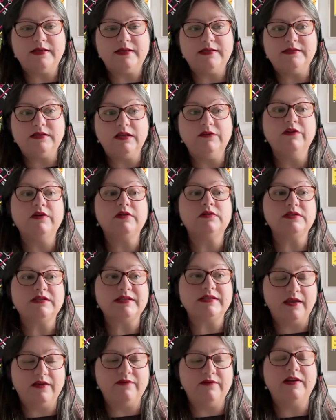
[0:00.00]
difficult to
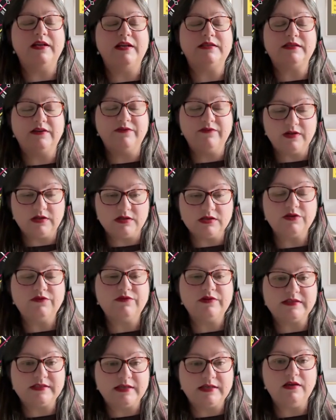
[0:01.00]
give and it's difficult to
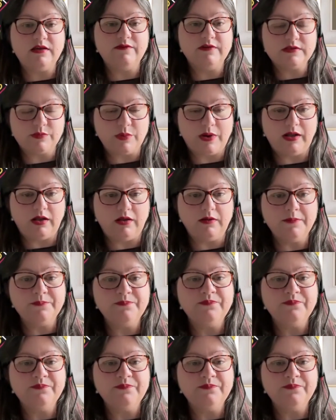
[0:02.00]
receive as well.